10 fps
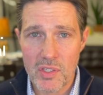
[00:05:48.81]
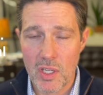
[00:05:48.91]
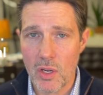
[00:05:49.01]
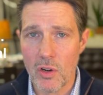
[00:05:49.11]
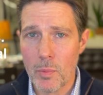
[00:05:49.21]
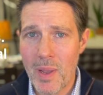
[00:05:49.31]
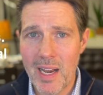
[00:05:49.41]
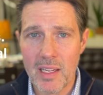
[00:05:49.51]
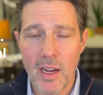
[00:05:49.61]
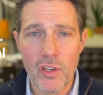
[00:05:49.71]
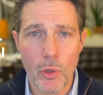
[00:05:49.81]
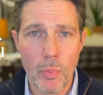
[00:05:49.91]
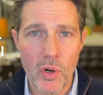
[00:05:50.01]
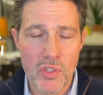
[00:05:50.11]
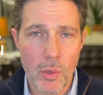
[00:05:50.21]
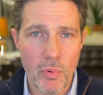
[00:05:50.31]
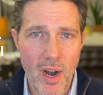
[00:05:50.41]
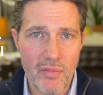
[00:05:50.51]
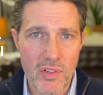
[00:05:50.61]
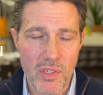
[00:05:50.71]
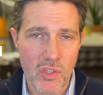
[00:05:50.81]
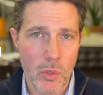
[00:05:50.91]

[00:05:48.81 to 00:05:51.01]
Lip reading: secure depending on your personal preferences.